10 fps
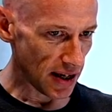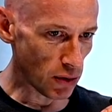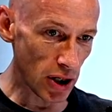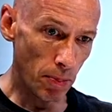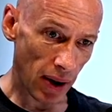If
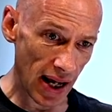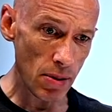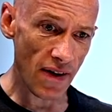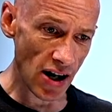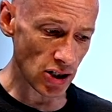you want to
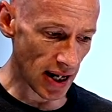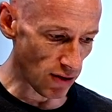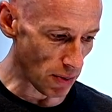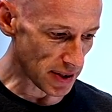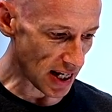play with Azure
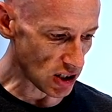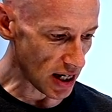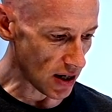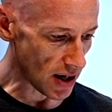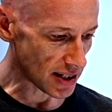DevOps, there's
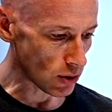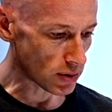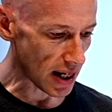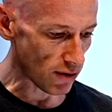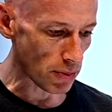actually a nice
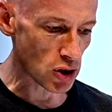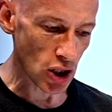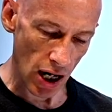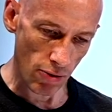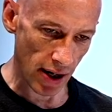little DevOps
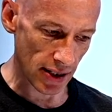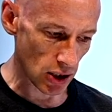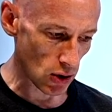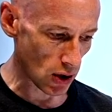generator